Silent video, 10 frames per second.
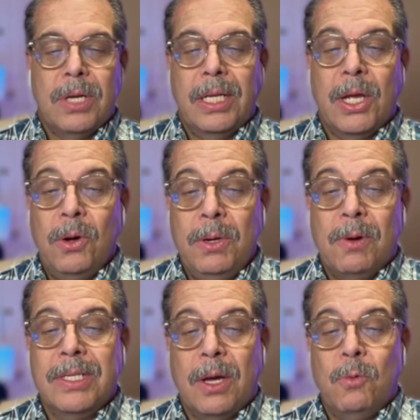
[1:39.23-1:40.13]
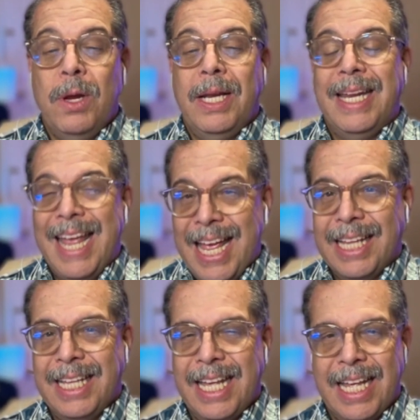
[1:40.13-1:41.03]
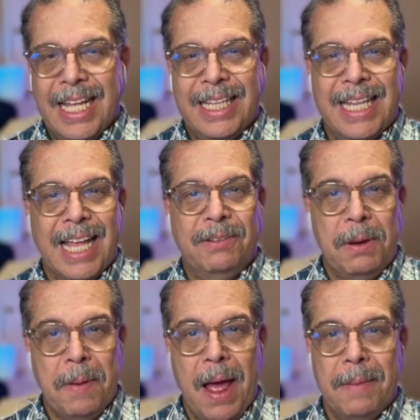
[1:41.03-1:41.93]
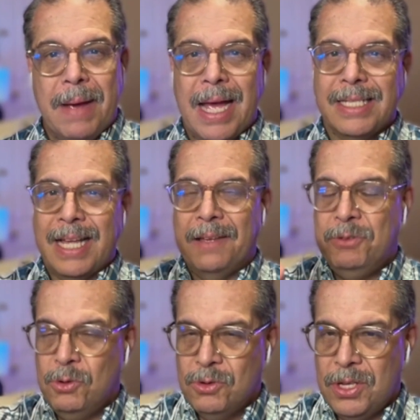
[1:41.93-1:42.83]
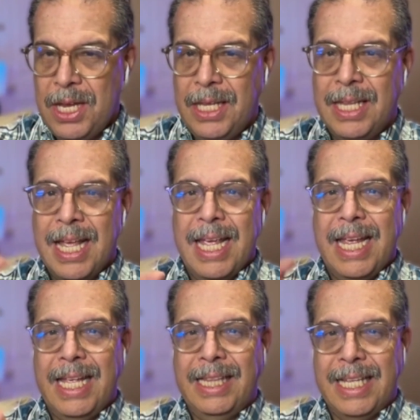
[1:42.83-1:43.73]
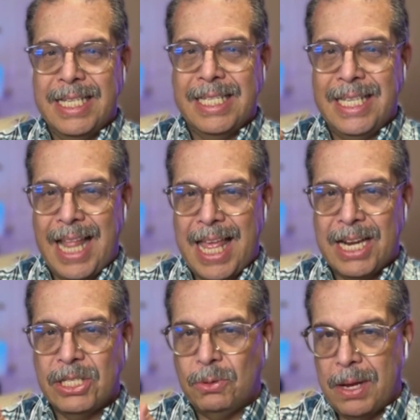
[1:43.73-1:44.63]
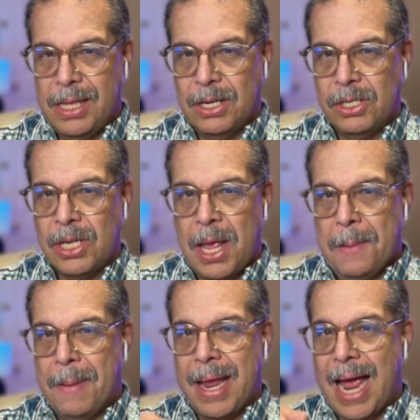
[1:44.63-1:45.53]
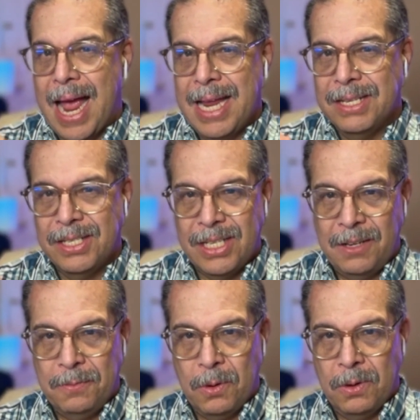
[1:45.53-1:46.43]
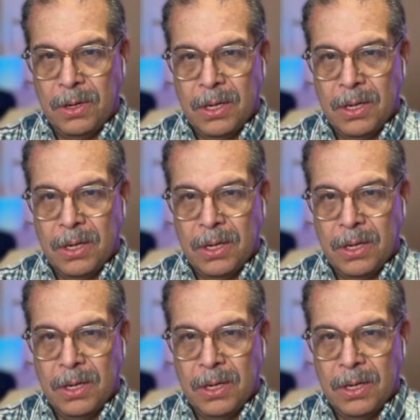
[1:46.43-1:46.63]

are the only ones that will get that revamp as you've seen in these latest renders by Ian Silvo.